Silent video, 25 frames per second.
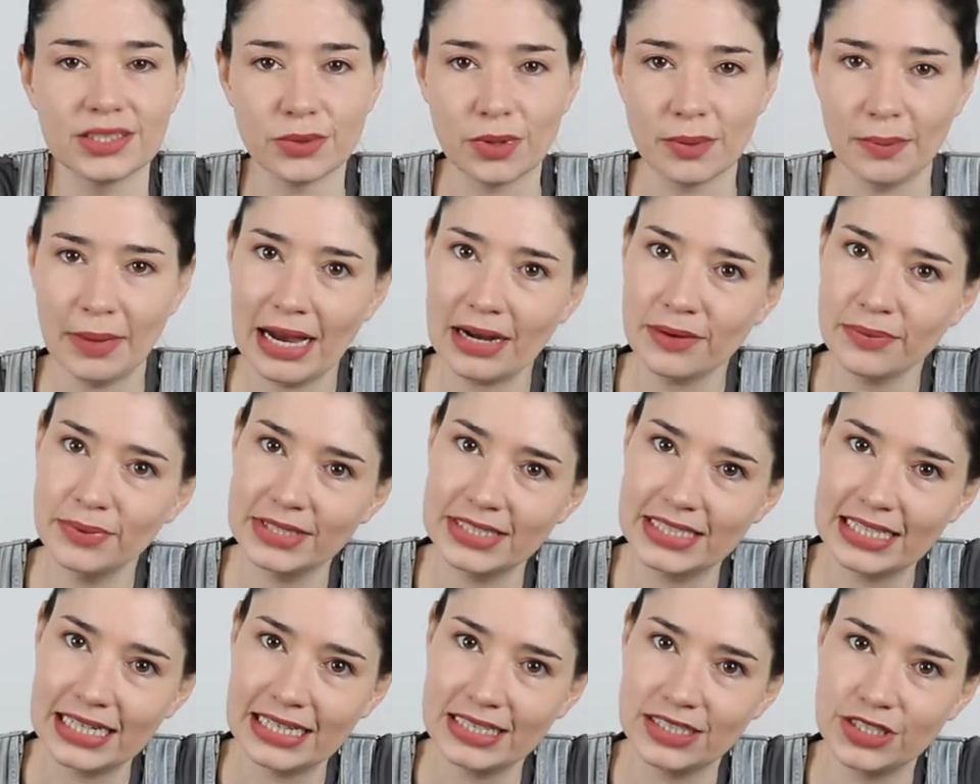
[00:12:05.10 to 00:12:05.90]
we're back with
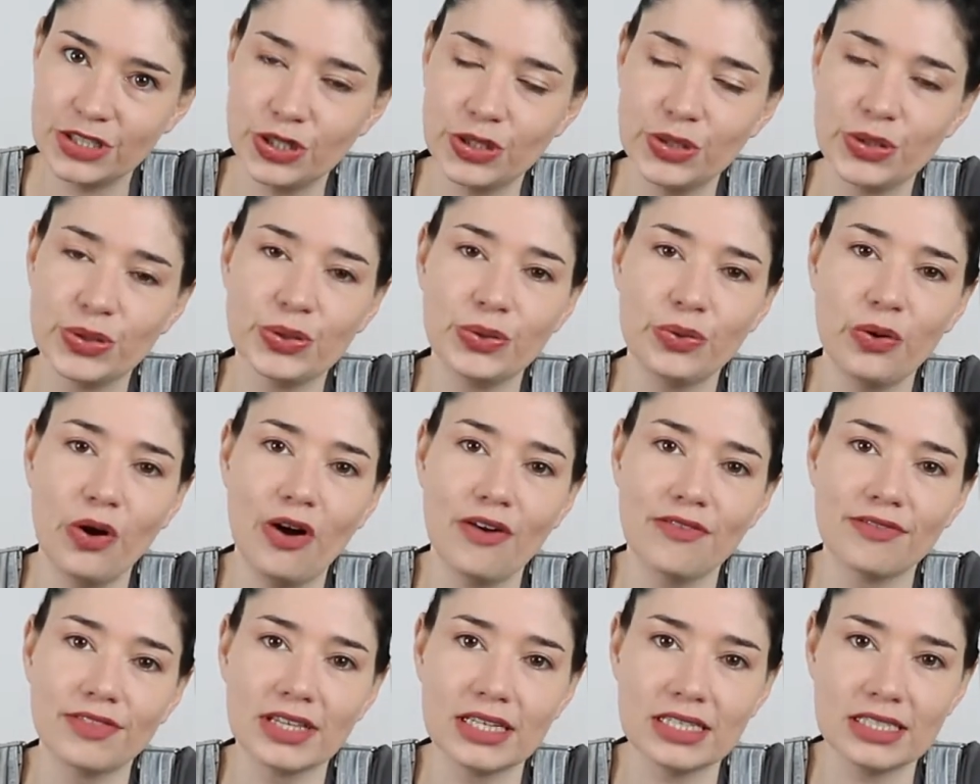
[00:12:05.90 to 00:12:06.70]
day 2
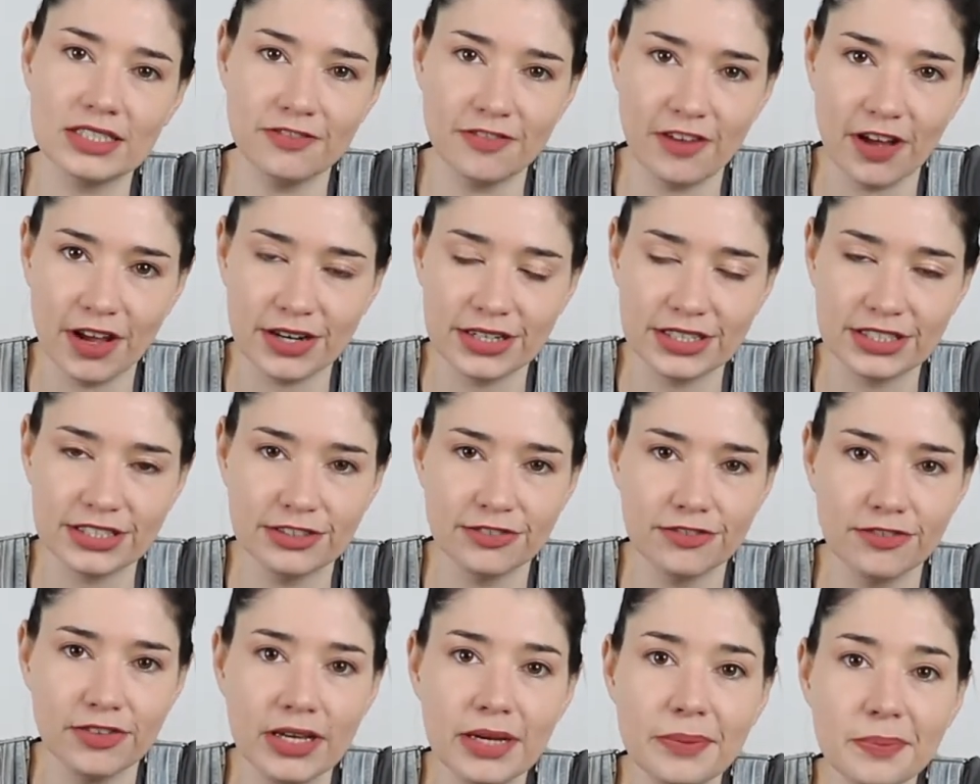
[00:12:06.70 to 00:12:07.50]
of this furniture
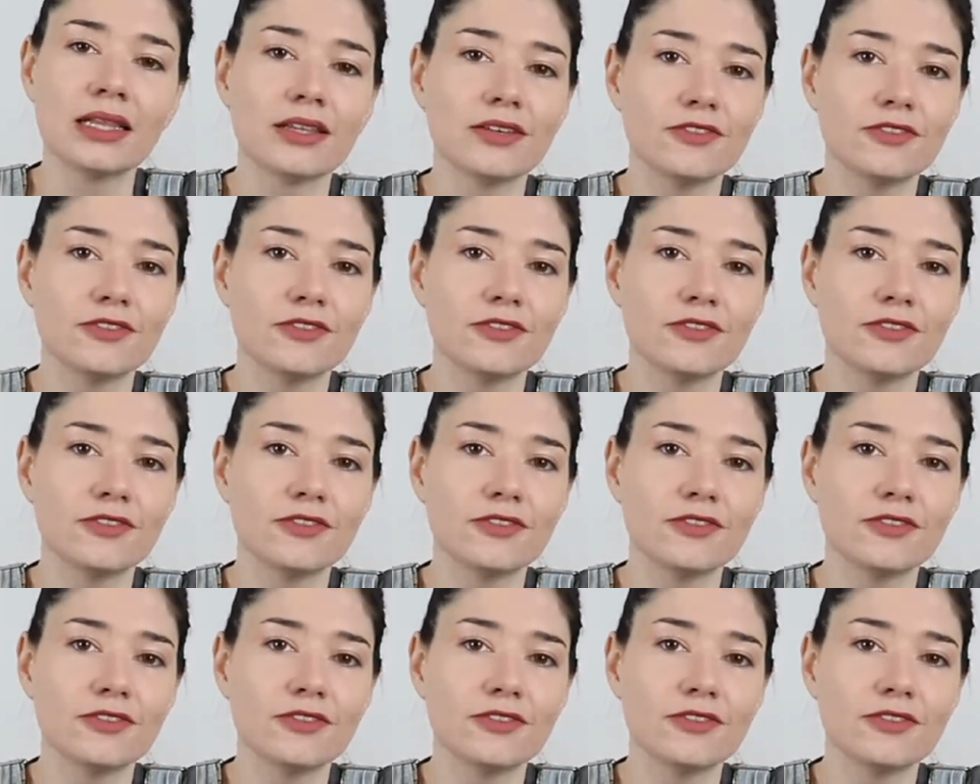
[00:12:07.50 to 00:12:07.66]
flip.